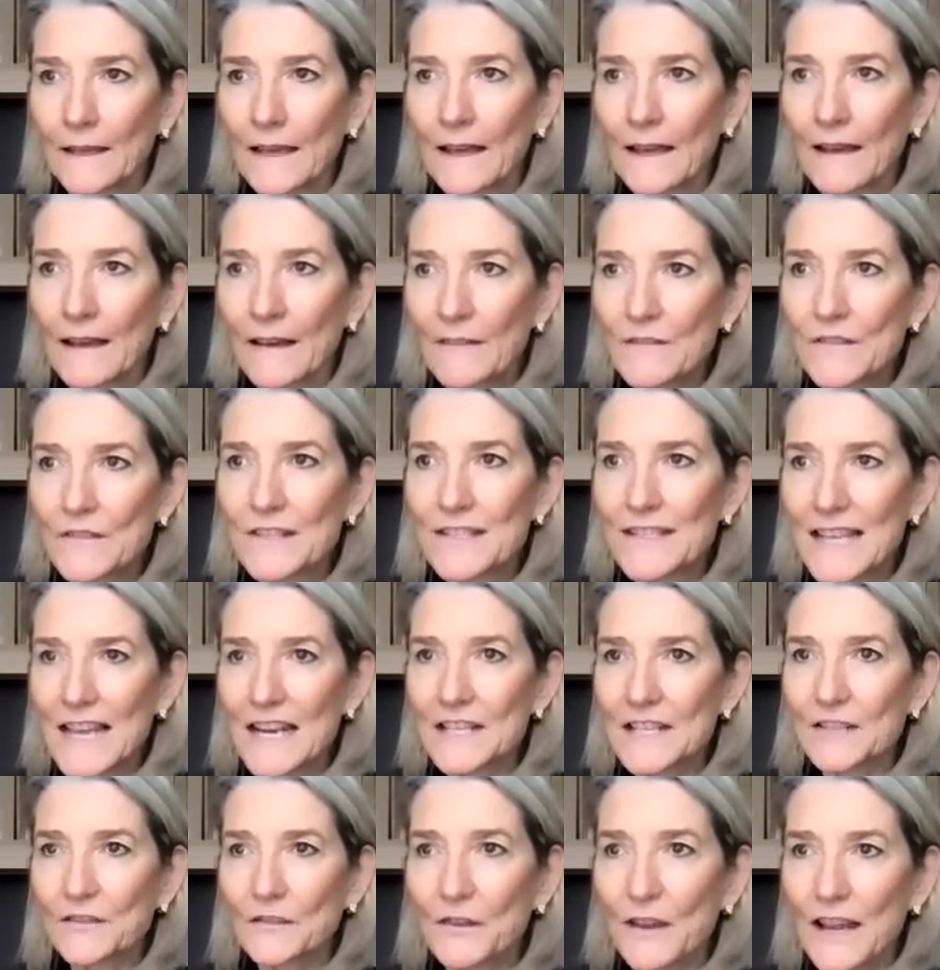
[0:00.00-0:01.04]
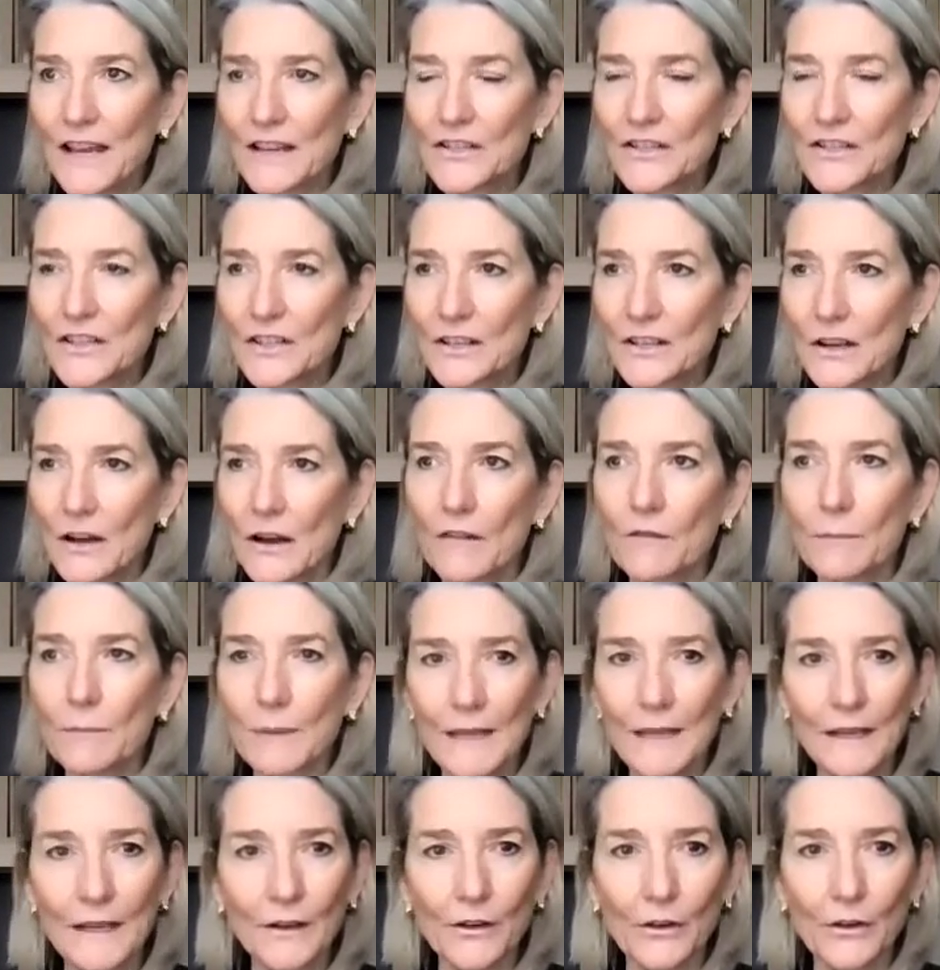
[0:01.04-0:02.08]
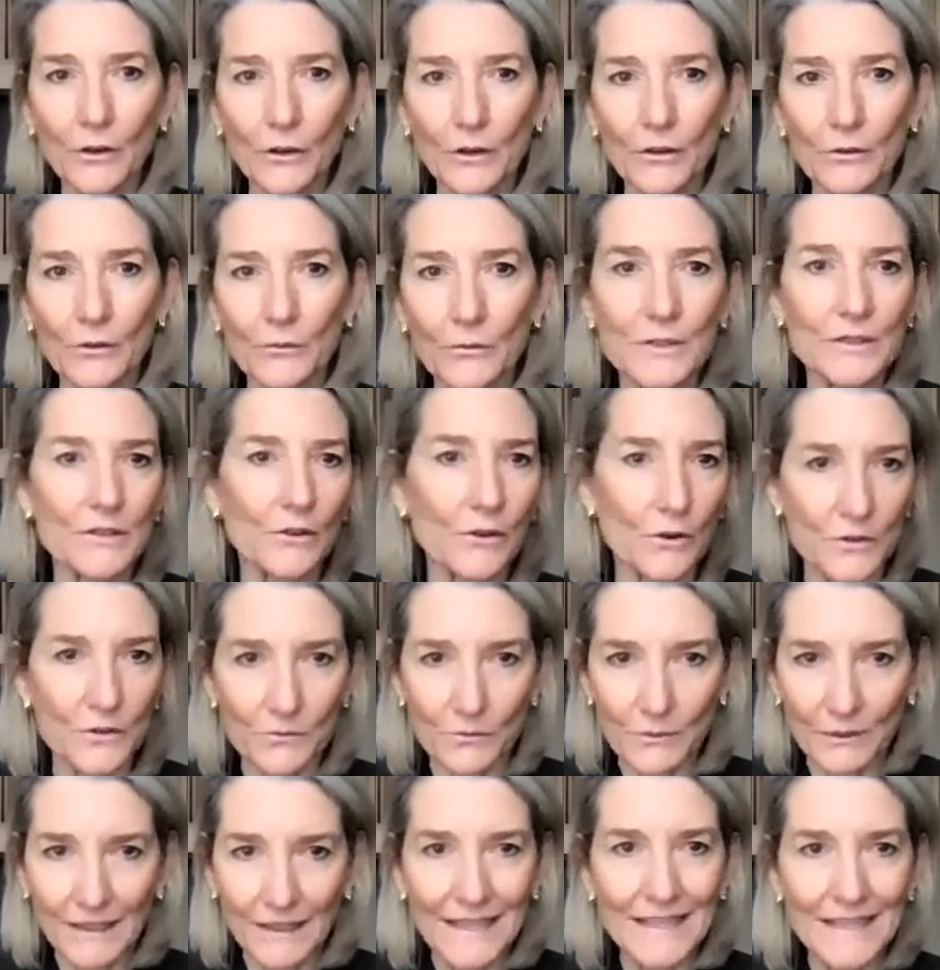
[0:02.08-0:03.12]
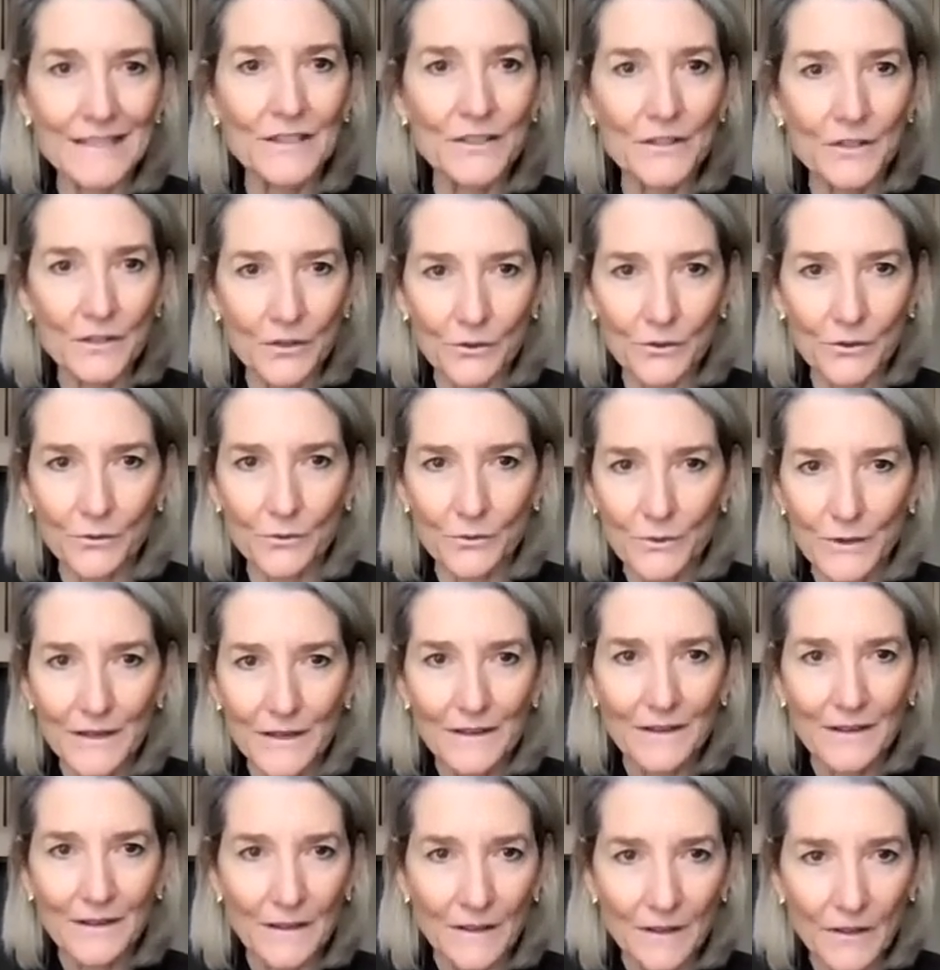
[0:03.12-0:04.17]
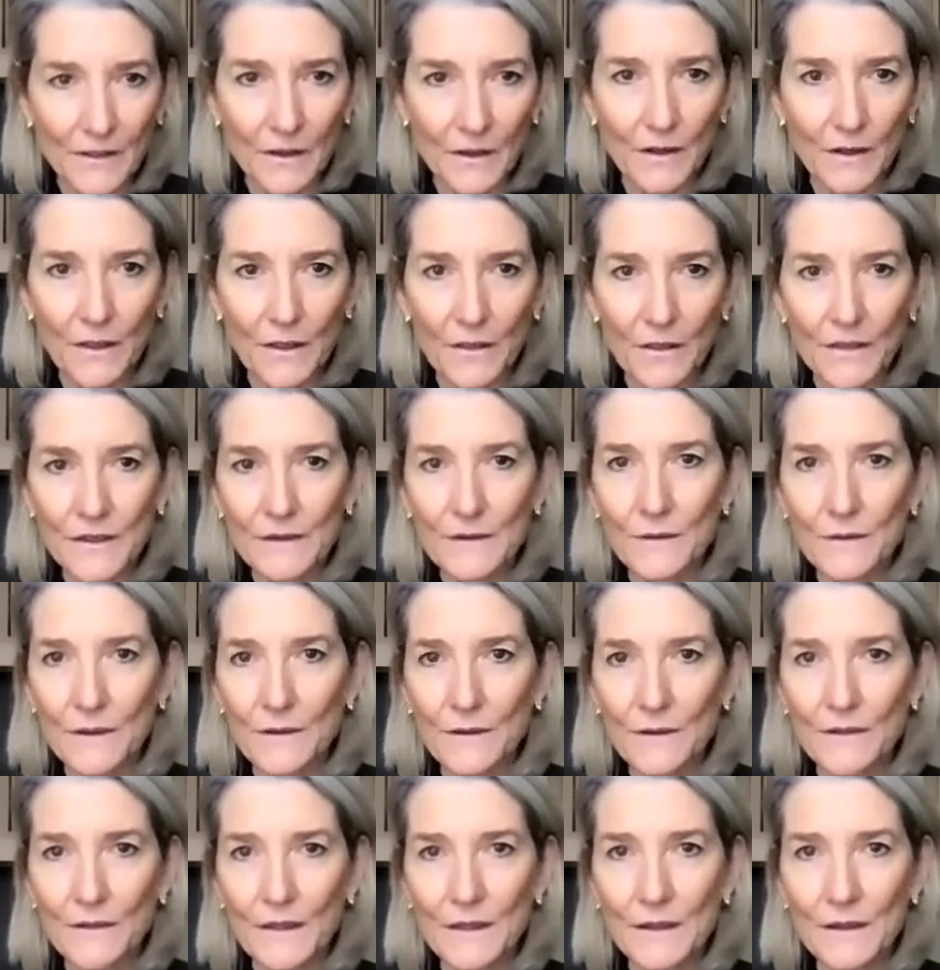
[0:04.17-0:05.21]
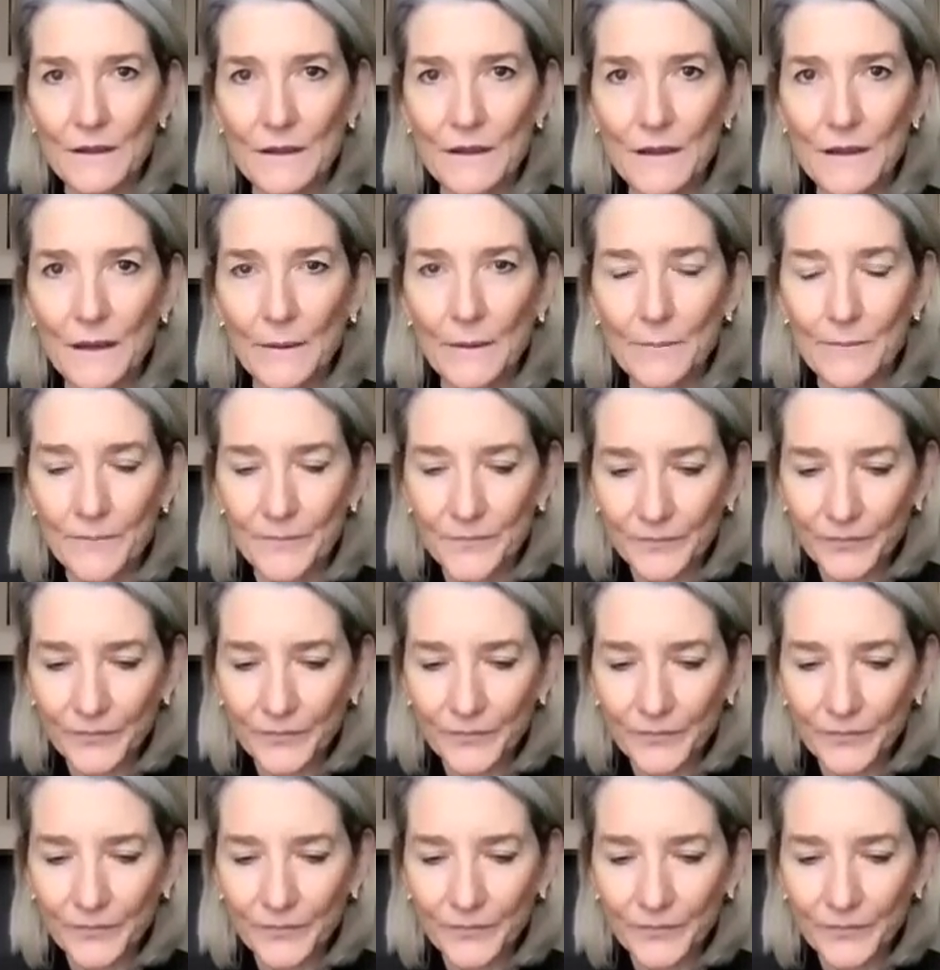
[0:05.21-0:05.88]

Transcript: have the satisfaction of being heard, which of course relates to the